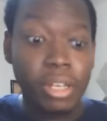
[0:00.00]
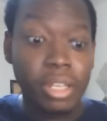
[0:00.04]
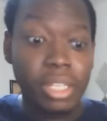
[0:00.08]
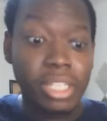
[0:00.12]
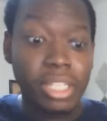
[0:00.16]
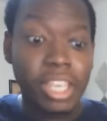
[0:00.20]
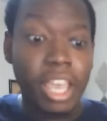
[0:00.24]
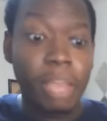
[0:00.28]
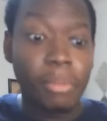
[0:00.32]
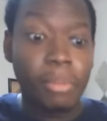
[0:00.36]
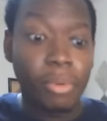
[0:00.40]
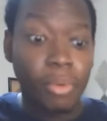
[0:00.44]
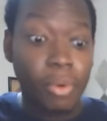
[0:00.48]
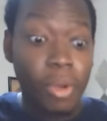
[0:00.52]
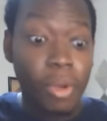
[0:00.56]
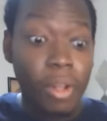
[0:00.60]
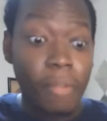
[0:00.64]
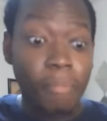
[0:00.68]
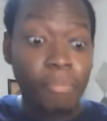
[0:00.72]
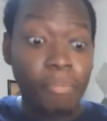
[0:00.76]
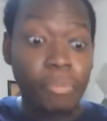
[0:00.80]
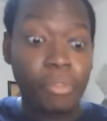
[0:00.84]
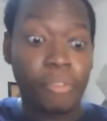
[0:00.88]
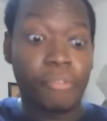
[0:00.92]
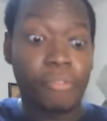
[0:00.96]
table,
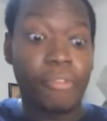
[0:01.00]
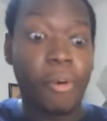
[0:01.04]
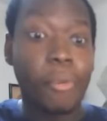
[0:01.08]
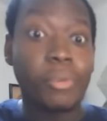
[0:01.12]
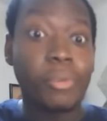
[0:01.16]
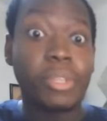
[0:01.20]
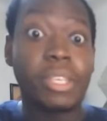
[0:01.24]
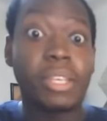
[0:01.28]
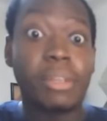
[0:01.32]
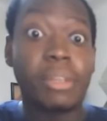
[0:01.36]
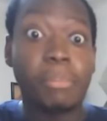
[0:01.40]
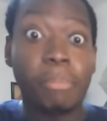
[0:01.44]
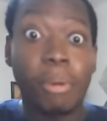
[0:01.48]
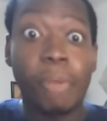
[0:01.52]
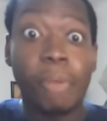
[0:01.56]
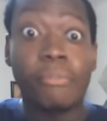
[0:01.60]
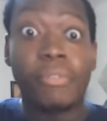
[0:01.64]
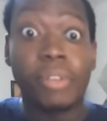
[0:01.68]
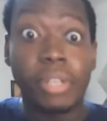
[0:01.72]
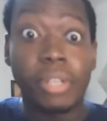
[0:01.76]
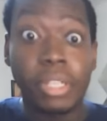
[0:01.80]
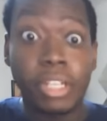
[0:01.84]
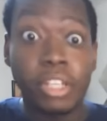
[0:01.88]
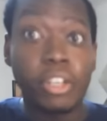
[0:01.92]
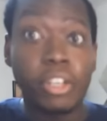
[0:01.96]
folded
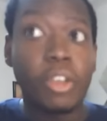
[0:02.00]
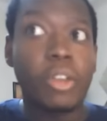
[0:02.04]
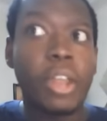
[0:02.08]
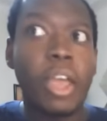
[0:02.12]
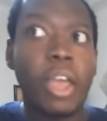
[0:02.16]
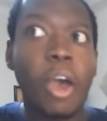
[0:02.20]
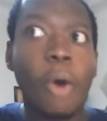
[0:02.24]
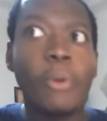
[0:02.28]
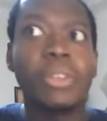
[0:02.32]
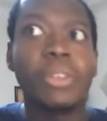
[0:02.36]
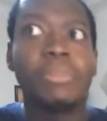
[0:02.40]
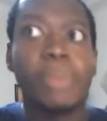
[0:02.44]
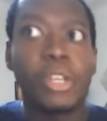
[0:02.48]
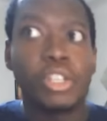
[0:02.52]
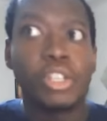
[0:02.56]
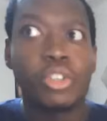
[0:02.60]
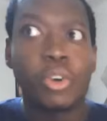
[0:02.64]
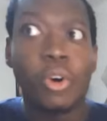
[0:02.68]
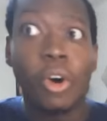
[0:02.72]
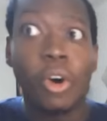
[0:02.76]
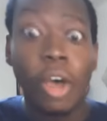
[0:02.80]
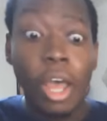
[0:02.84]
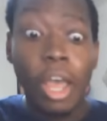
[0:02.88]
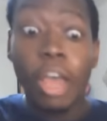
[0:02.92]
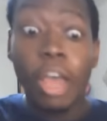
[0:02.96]
perfectly. You know, they always make
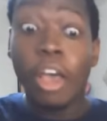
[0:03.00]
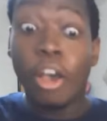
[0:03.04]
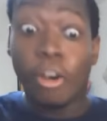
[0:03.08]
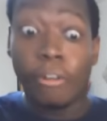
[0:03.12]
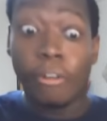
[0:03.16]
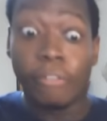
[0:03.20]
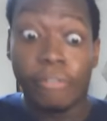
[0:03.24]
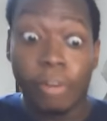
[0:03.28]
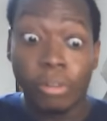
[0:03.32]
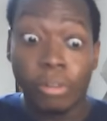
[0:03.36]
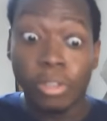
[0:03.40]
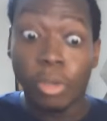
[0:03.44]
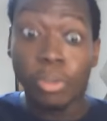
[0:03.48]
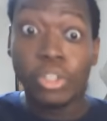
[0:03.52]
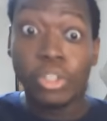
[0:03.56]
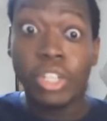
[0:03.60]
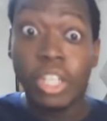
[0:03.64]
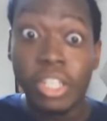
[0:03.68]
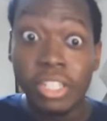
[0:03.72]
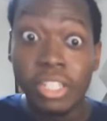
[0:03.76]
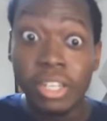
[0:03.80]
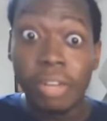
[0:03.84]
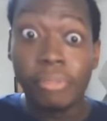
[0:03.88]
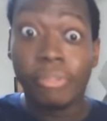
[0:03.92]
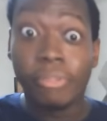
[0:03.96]
sure fold those
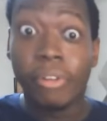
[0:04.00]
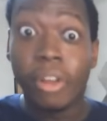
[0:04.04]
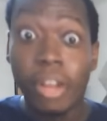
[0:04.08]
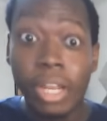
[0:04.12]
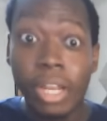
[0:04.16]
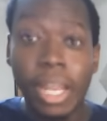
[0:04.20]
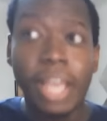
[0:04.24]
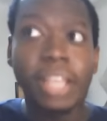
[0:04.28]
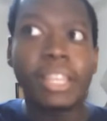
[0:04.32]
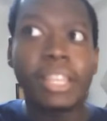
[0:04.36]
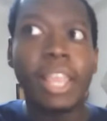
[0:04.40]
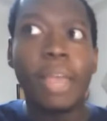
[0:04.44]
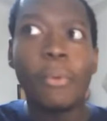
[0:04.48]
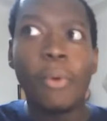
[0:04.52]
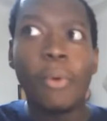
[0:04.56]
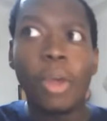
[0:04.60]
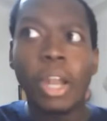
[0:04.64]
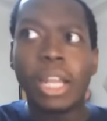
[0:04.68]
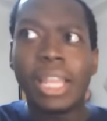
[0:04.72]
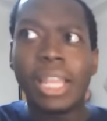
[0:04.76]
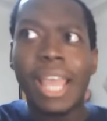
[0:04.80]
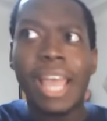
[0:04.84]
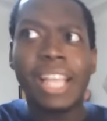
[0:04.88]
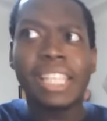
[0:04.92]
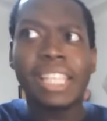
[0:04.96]
jeans in the front. Like they
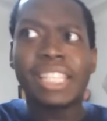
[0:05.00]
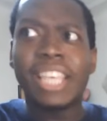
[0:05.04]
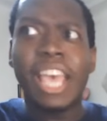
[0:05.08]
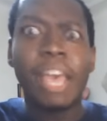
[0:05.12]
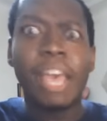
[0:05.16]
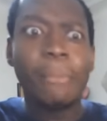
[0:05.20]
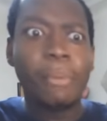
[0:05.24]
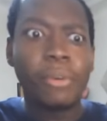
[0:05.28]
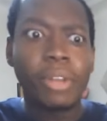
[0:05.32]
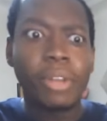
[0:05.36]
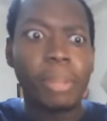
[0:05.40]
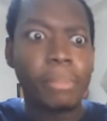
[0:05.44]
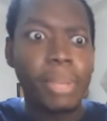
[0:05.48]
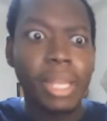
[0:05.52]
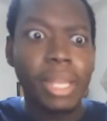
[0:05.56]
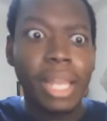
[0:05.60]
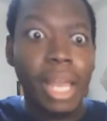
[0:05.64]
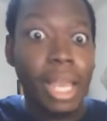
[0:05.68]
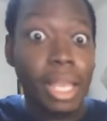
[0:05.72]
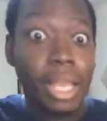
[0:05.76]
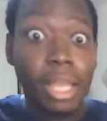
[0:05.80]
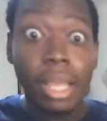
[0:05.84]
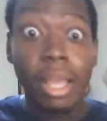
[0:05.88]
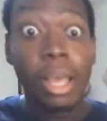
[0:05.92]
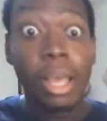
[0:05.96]
wanted that table to be like